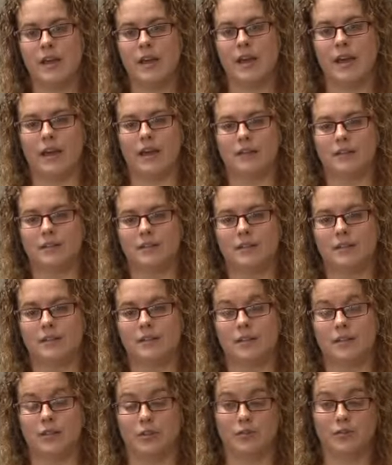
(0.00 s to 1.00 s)
And
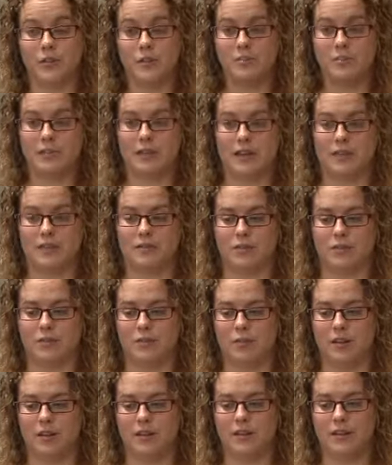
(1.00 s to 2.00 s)
on the flip side of the
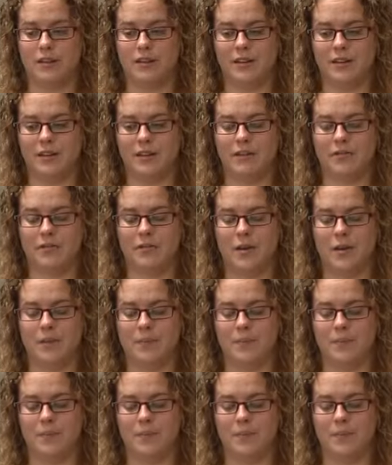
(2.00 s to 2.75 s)
coin, if